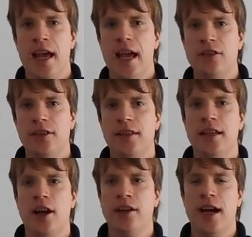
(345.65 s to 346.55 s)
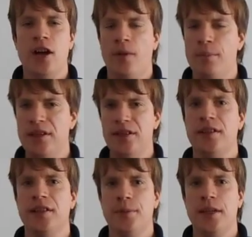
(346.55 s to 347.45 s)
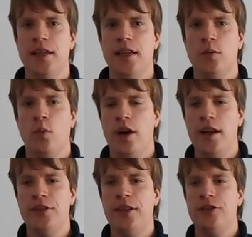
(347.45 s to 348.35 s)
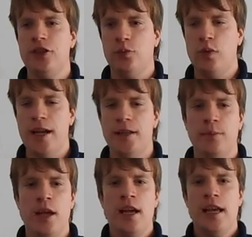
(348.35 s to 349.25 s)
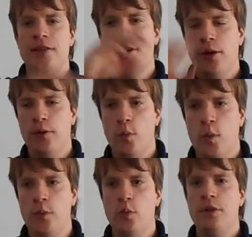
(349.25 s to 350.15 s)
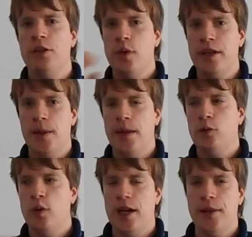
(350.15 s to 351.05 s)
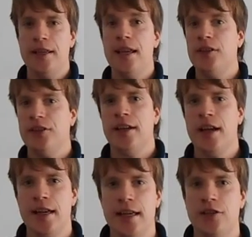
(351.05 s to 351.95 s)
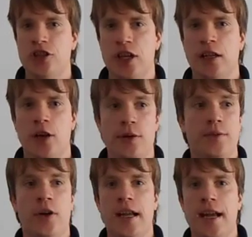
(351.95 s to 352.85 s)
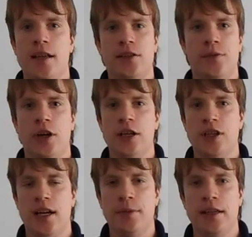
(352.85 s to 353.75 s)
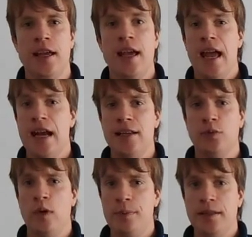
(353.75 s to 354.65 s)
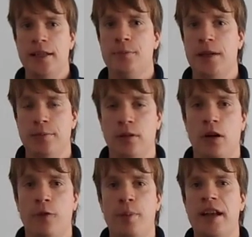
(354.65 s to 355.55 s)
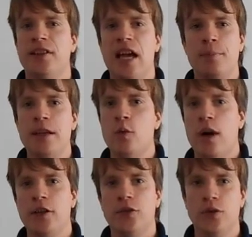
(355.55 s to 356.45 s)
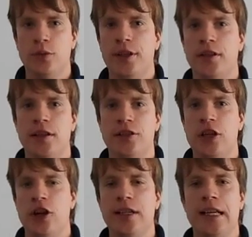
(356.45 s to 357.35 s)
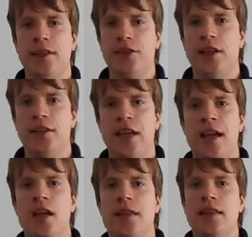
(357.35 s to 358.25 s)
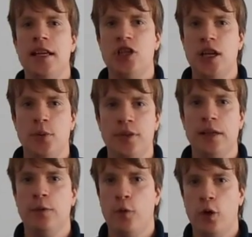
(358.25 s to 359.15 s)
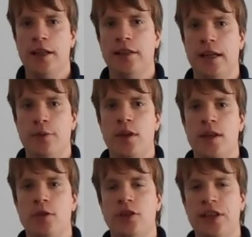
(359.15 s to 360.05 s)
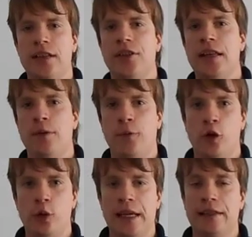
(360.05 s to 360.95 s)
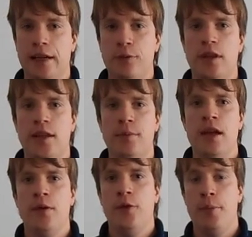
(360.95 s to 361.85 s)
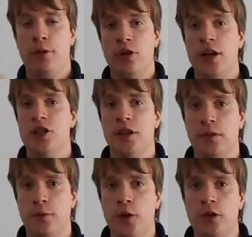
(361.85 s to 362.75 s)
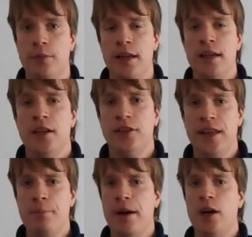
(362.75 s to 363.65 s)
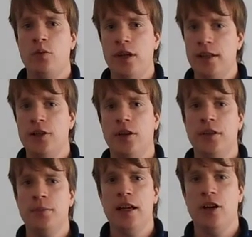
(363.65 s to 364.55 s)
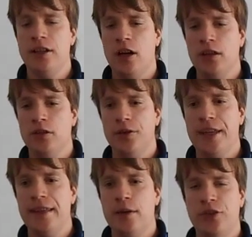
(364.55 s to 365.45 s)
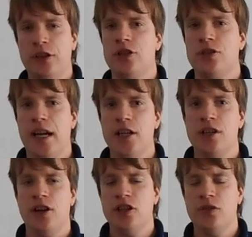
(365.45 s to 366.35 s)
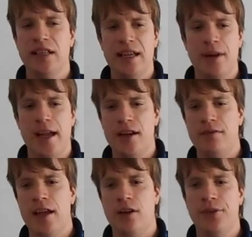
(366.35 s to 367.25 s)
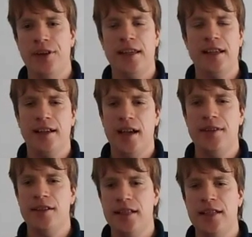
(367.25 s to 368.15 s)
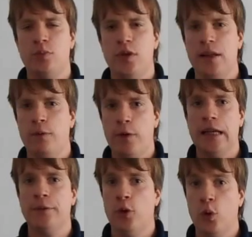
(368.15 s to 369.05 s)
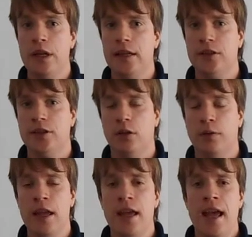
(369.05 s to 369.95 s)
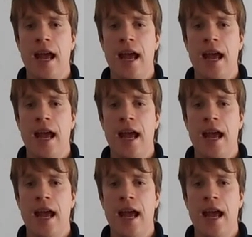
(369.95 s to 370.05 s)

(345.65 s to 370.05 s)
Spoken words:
And you think, okay, I'm missing something here. Why is this just random? He's going from one woman to another to another. Yes, okay, he's a gigolo who's very handsome, very charming, and he's ripping these people off, but it's happening way too quickly. So you don't get the sense that they're genuinely falling in love with him. You sense that they're falling in love with him for the progression of the film. So that part really got to me, and I thought that that was a distraction. I couldn't get my head around. I'm thinking, okay, this is really fast forwarding itself.